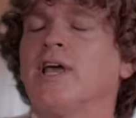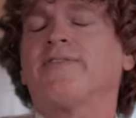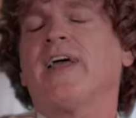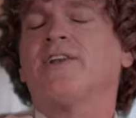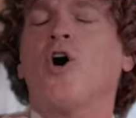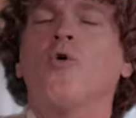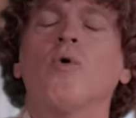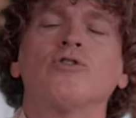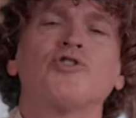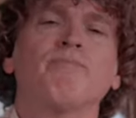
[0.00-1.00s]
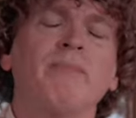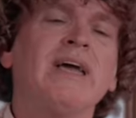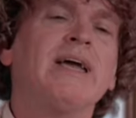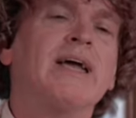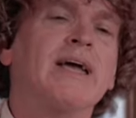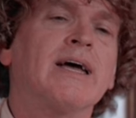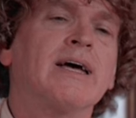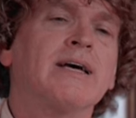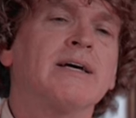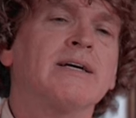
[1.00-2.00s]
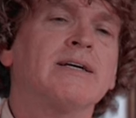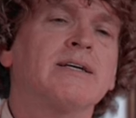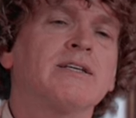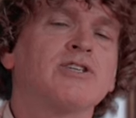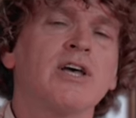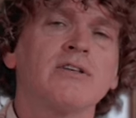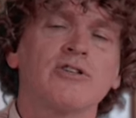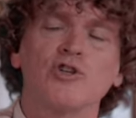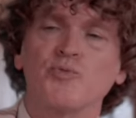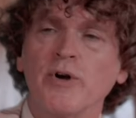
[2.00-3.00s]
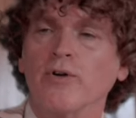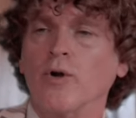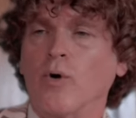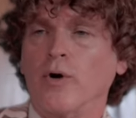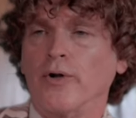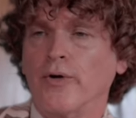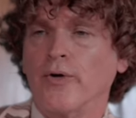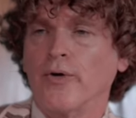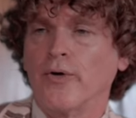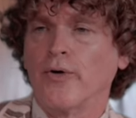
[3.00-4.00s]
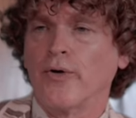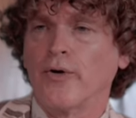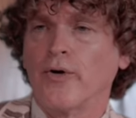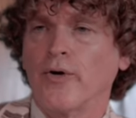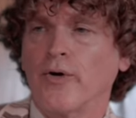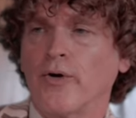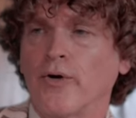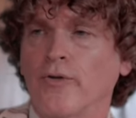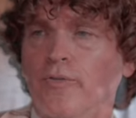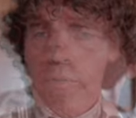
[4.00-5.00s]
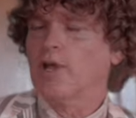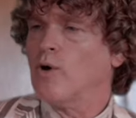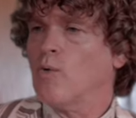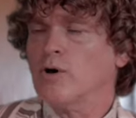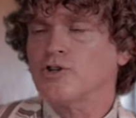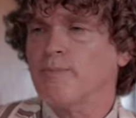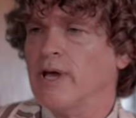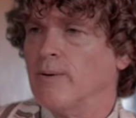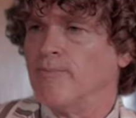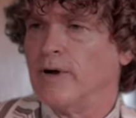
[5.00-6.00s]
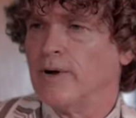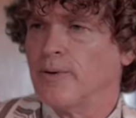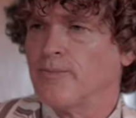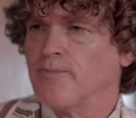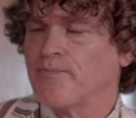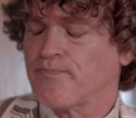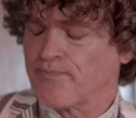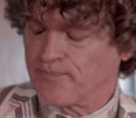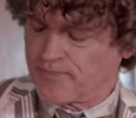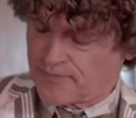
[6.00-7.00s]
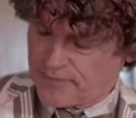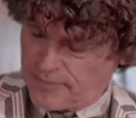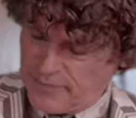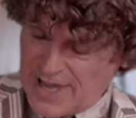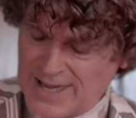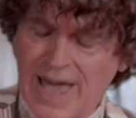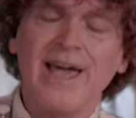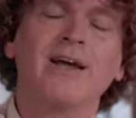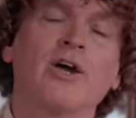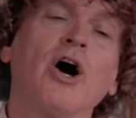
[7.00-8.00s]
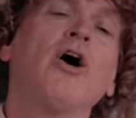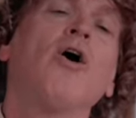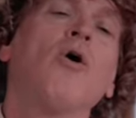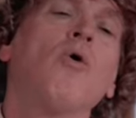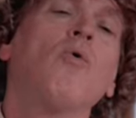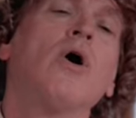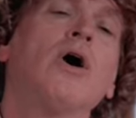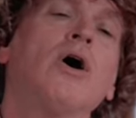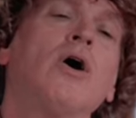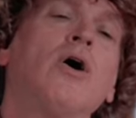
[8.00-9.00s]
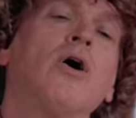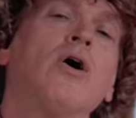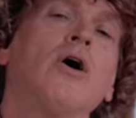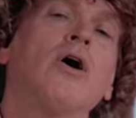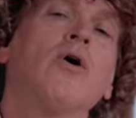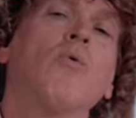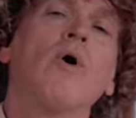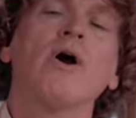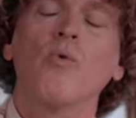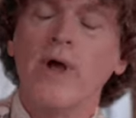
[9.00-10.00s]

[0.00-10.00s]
yet they don't worship me, says the Spirit Lord. They don't worship him. They can't go where